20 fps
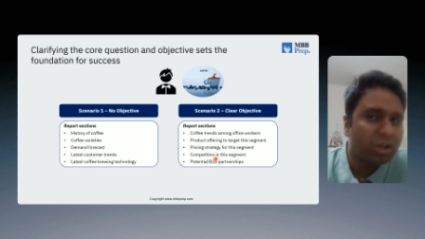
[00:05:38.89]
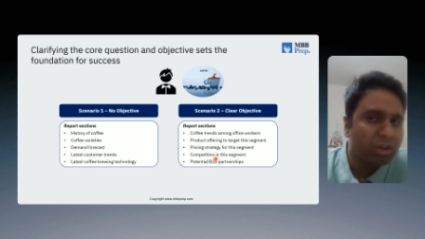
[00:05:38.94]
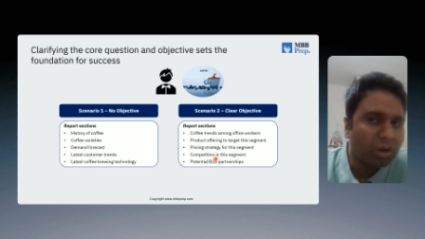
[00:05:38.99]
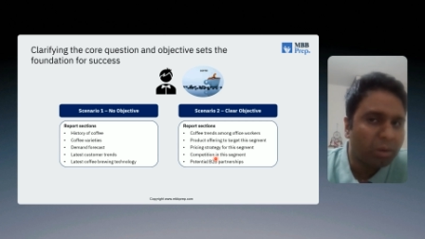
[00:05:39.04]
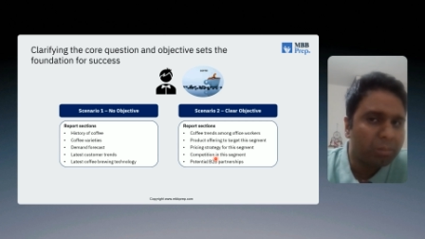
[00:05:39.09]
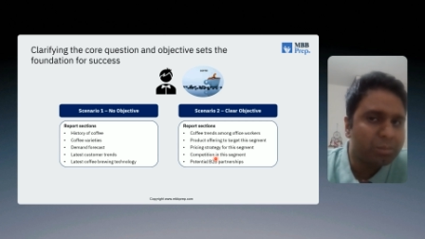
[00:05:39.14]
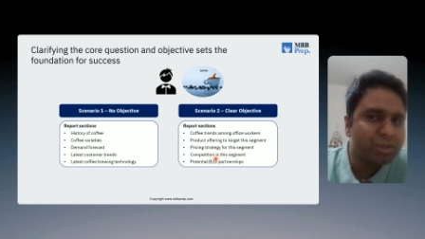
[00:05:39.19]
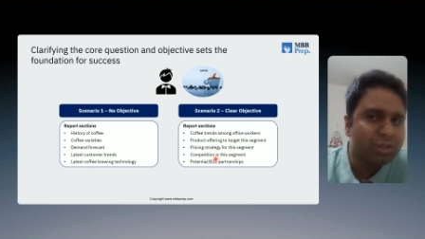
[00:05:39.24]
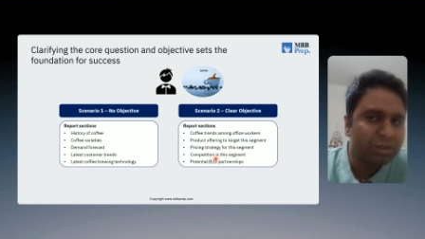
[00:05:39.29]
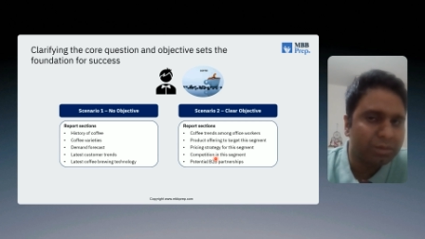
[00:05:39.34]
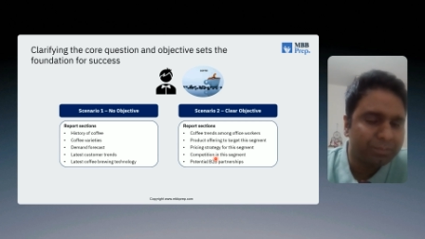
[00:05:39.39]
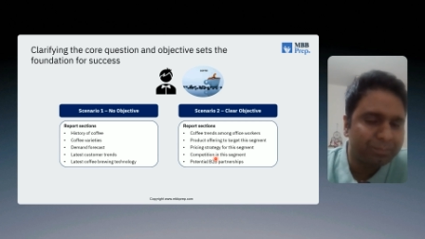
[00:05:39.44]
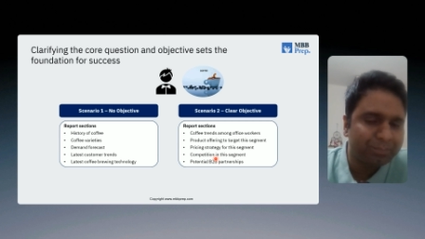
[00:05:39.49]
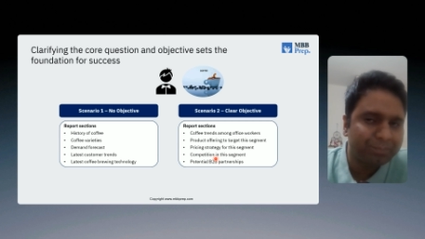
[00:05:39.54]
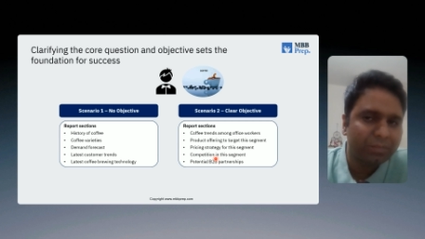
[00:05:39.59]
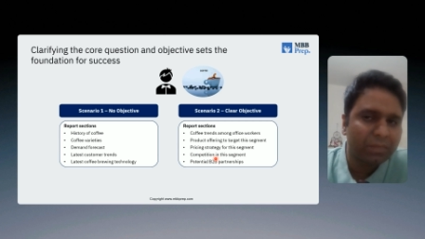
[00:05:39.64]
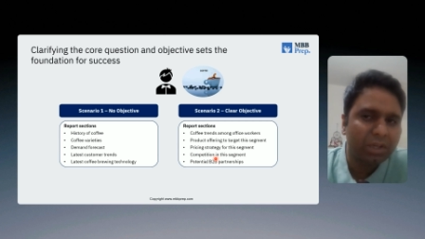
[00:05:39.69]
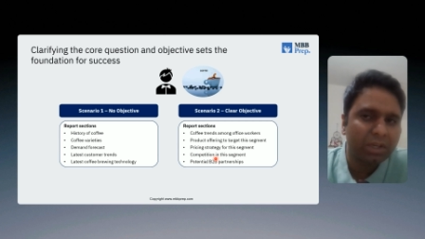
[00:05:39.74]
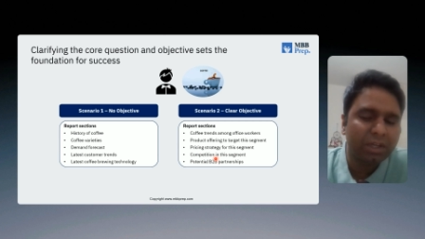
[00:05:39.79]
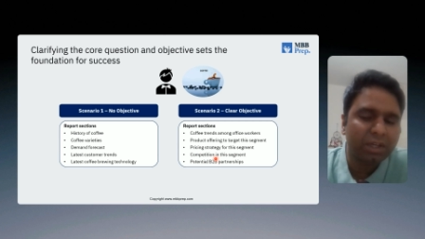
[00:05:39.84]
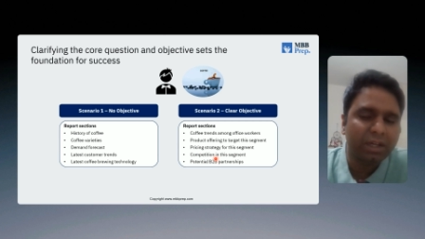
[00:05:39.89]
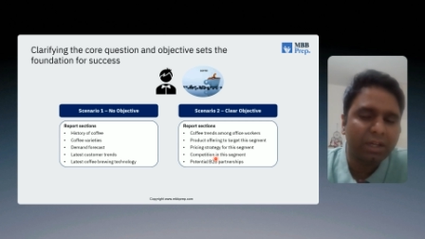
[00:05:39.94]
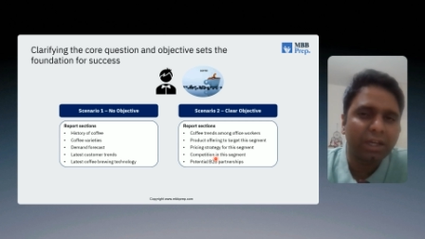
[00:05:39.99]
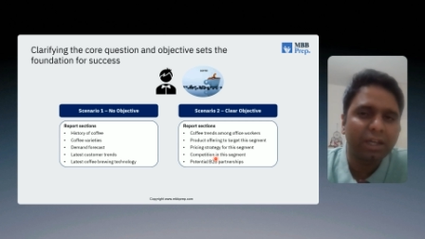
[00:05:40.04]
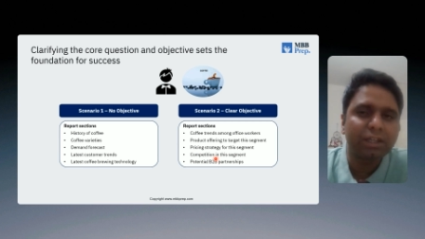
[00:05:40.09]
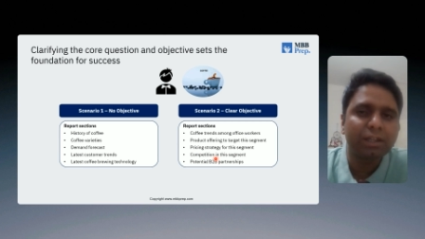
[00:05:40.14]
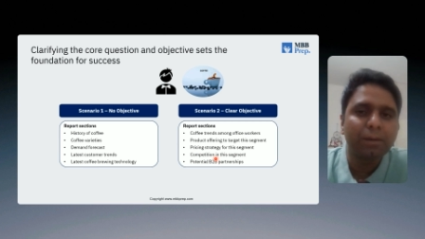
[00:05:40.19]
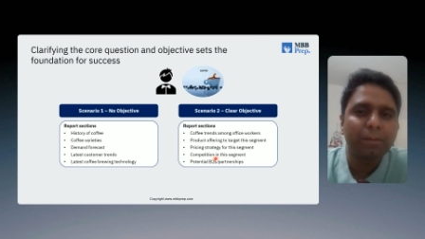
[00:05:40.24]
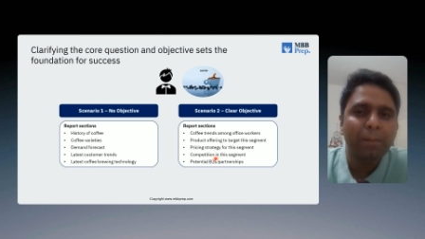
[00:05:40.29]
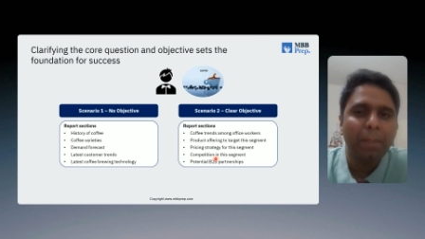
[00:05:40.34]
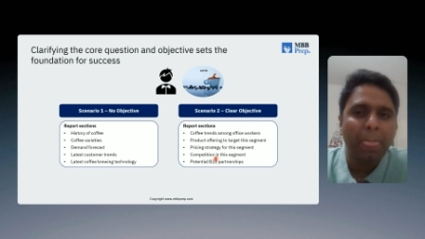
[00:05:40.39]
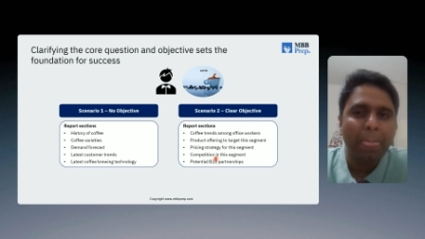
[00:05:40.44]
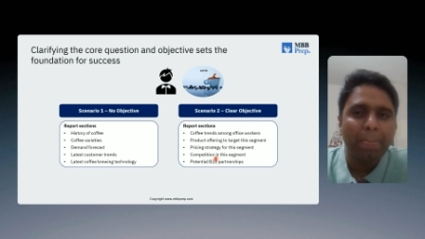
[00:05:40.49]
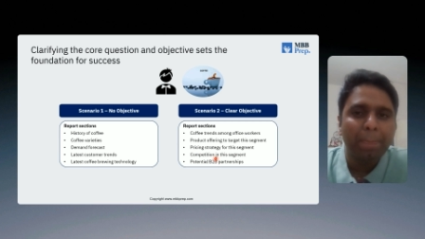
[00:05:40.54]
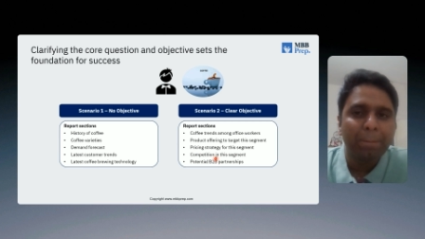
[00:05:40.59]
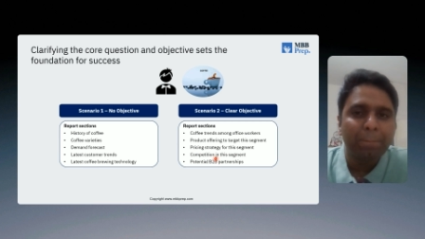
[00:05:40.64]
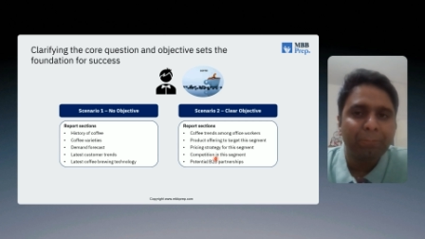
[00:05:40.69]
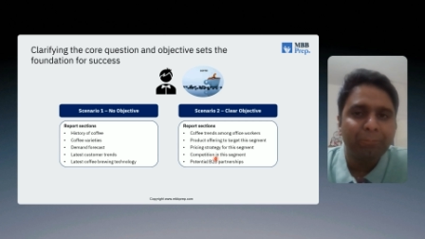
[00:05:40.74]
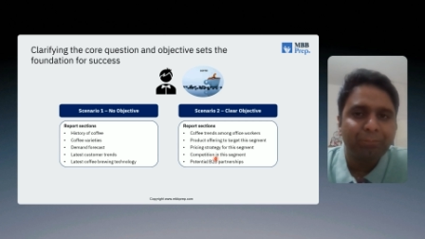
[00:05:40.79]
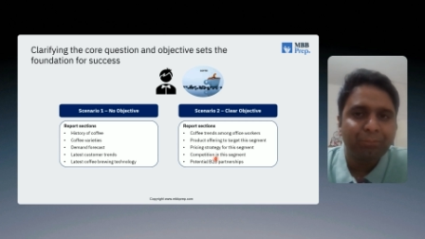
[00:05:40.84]
adoption, right?
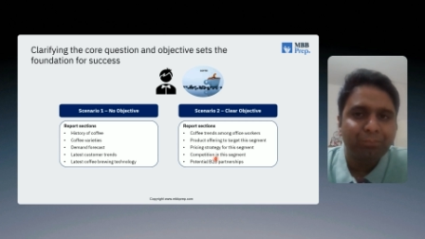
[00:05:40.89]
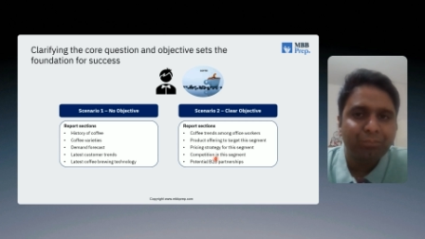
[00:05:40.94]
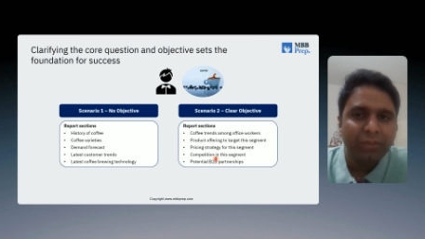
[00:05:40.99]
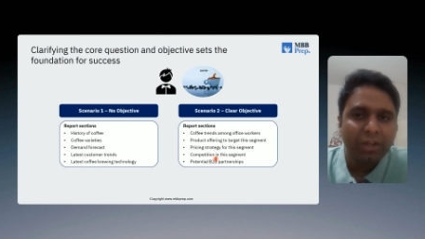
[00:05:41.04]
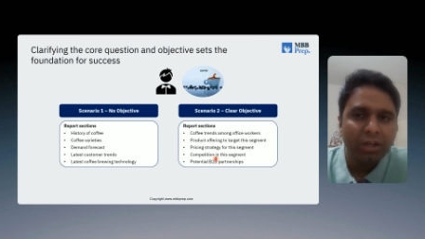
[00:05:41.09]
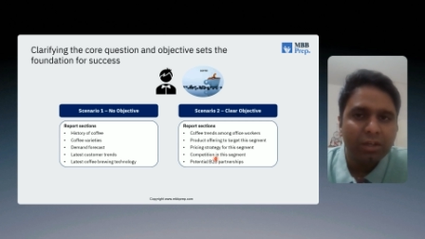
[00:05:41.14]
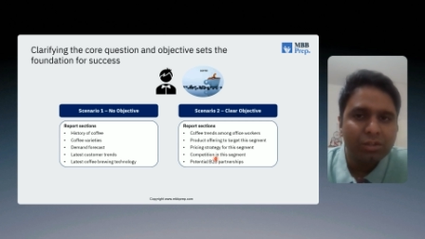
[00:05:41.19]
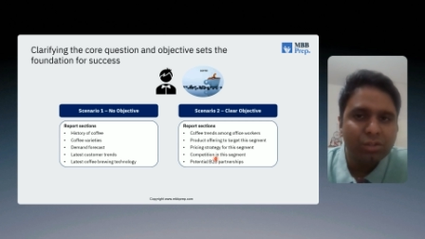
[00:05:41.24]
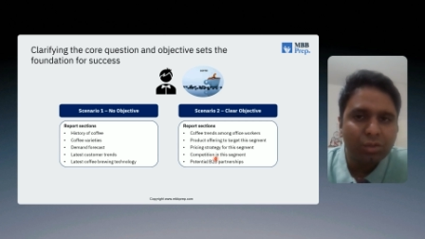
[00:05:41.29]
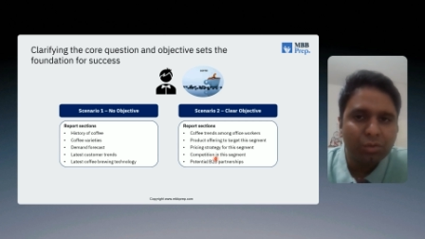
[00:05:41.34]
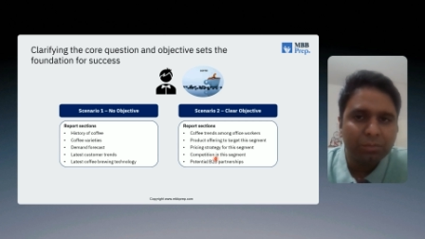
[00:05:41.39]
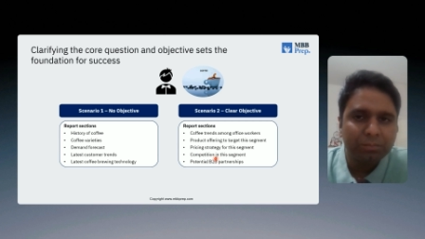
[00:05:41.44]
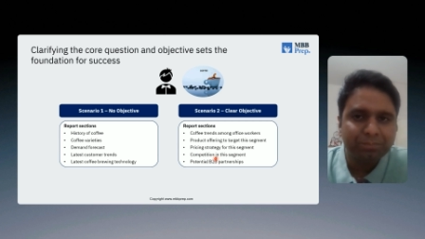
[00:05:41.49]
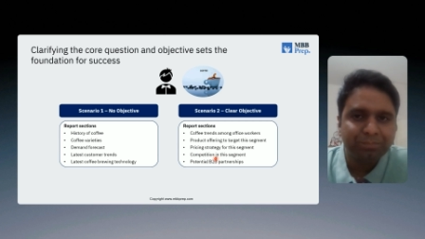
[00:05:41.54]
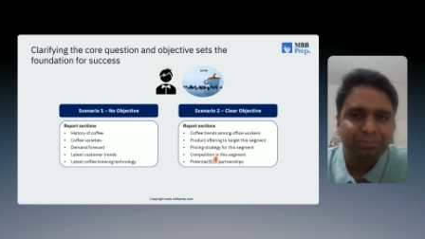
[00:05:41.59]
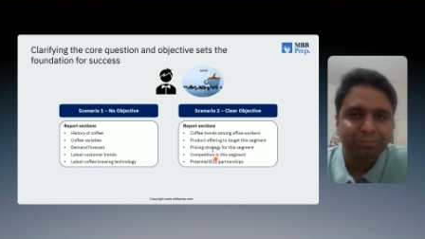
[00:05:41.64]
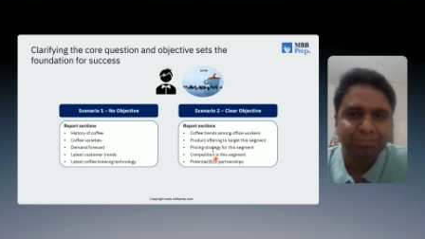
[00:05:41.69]
So